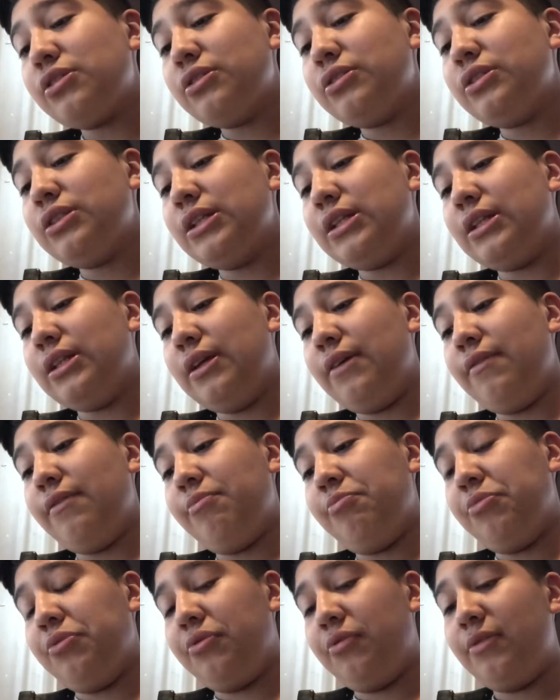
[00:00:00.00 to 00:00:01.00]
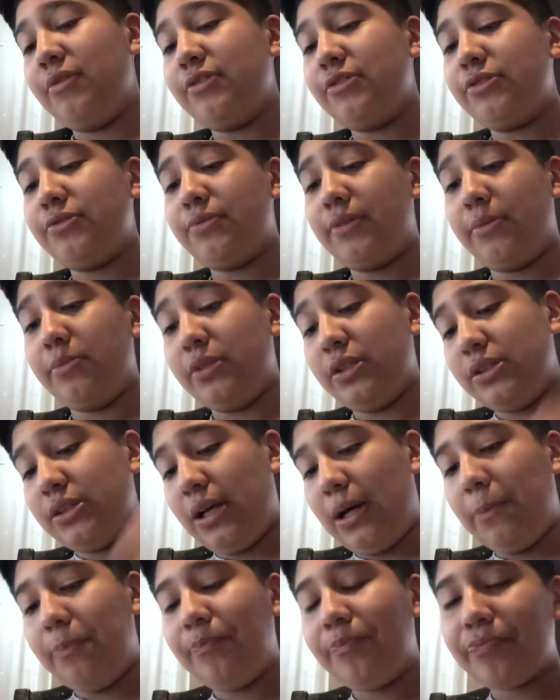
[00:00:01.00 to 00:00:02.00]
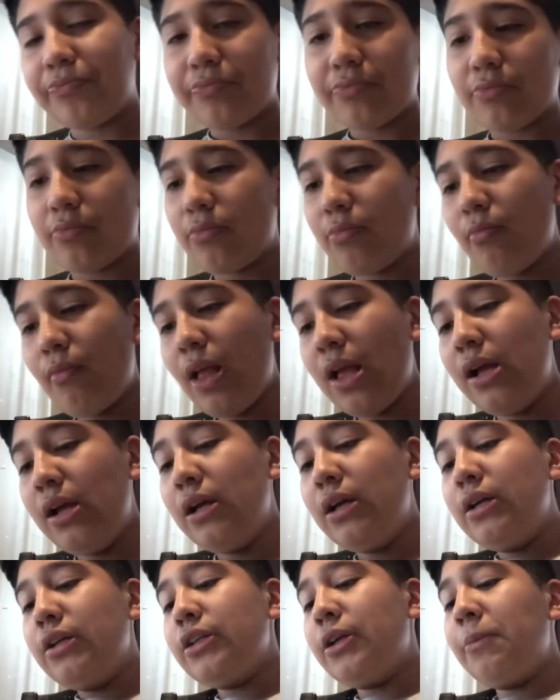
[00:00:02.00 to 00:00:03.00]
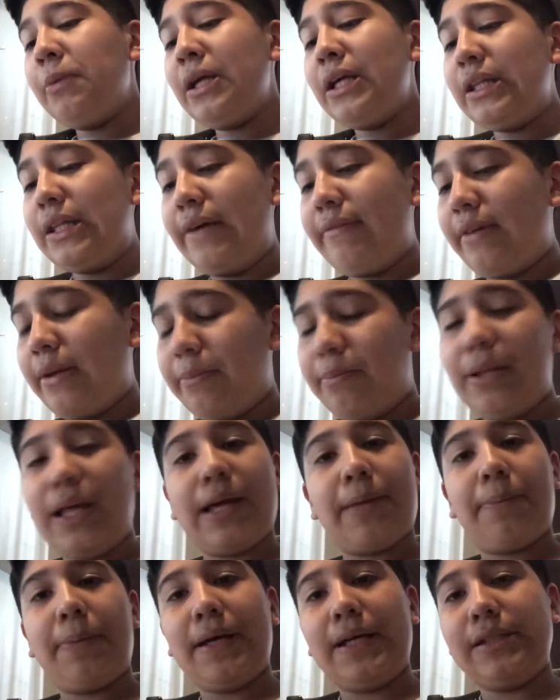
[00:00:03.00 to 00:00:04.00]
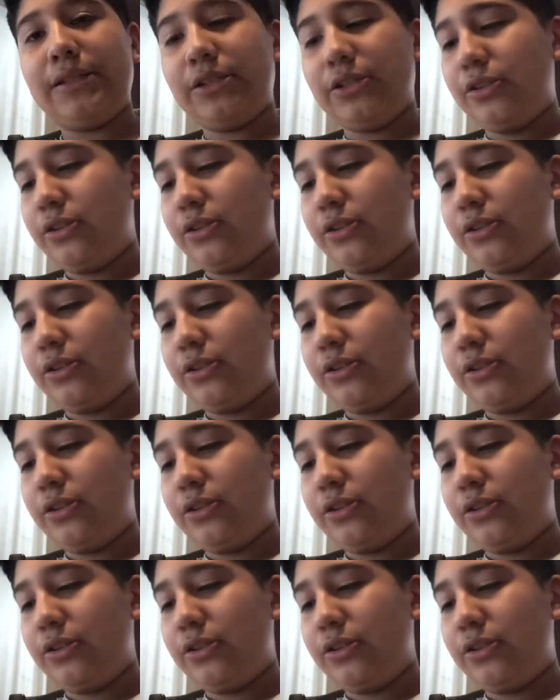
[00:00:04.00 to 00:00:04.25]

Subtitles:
the 11 movies from the top. Number 11, Black Panther.